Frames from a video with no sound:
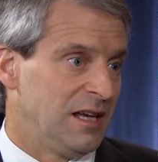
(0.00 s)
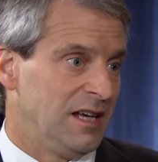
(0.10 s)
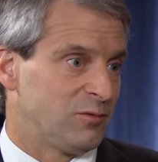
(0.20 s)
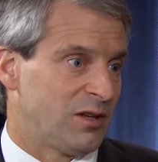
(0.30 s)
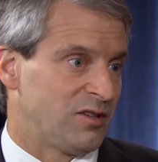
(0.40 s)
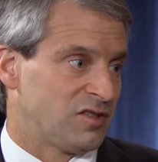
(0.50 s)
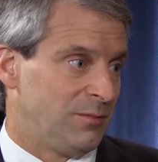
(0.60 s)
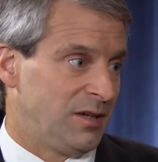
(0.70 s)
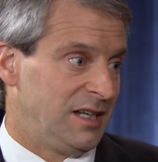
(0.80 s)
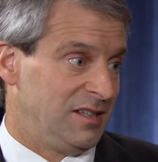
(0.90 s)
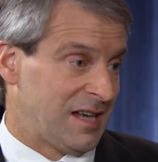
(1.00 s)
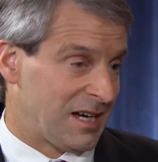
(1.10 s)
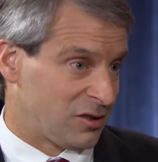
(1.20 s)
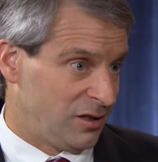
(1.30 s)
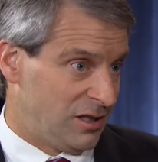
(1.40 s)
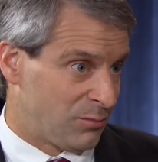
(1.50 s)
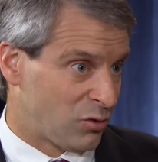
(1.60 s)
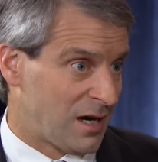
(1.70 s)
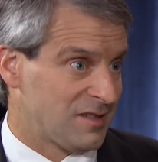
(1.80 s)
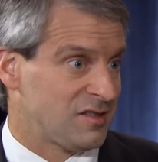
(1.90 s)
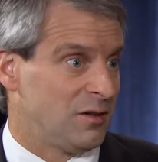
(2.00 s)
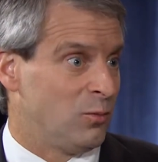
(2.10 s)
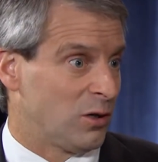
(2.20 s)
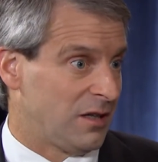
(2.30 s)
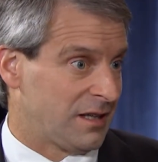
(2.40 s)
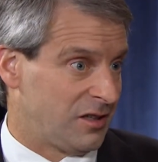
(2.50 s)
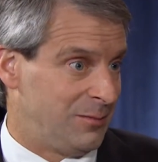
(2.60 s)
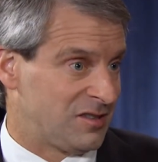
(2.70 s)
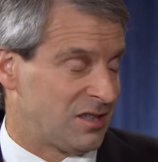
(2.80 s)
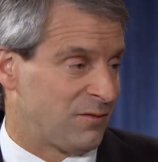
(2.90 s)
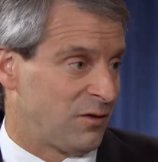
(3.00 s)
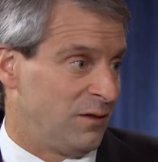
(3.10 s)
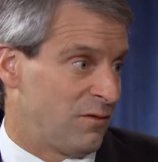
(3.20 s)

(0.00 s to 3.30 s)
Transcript: is whether somebody is actually depressed or more likely to be suffering